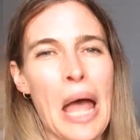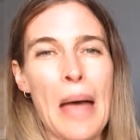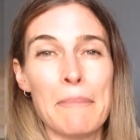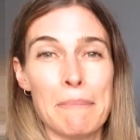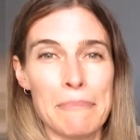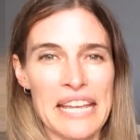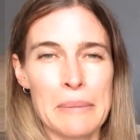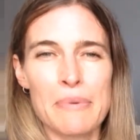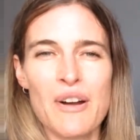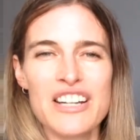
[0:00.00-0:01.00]
A
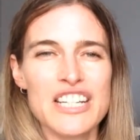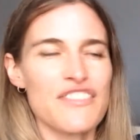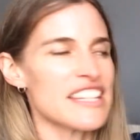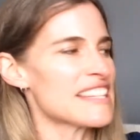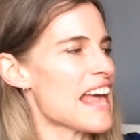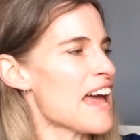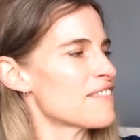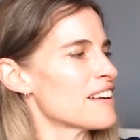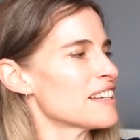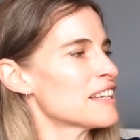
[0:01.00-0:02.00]
big branch for
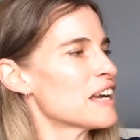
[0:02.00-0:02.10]
Sarah,